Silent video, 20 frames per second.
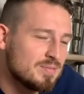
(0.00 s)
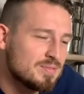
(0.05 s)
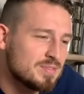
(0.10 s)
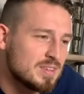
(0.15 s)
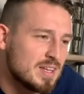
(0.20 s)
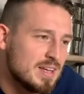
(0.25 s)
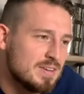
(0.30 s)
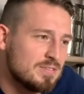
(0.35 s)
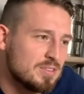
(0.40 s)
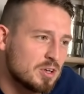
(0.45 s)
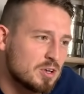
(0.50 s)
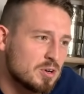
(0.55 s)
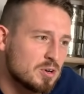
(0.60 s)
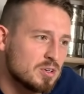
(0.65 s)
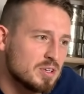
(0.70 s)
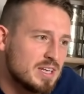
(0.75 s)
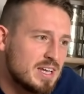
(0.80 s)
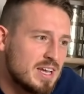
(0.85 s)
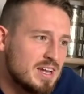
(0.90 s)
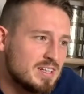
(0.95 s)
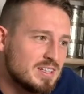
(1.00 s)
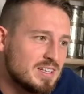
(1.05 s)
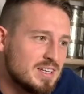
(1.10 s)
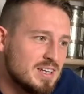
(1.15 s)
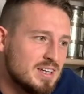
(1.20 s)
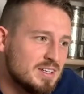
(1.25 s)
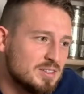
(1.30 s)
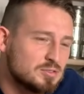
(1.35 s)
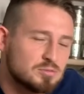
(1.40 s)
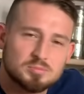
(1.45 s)
if the curly-headed
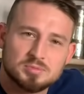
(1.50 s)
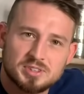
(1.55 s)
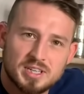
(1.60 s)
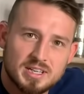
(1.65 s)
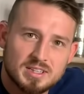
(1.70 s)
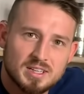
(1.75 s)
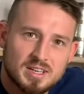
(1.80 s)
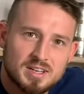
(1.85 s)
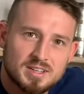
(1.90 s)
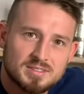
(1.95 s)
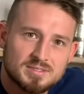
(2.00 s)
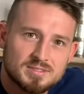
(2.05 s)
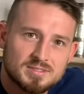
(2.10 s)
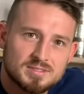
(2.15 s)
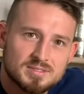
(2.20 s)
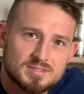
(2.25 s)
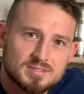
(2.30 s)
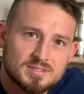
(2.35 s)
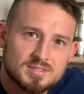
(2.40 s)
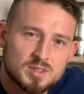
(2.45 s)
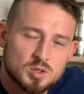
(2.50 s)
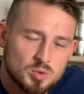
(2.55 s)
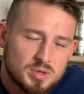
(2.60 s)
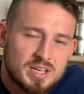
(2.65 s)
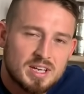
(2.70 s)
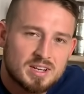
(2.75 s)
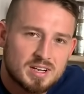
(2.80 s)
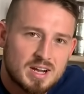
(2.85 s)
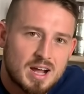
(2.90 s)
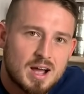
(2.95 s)
kid is from Sandlot? Can we
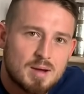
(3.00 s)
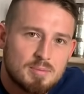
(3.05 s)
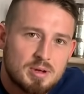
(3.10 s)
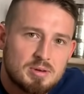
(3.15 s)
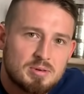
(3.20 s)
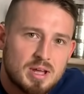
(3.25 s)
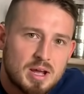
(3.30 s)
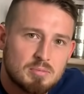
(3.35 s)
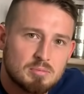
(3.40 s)
get a comment down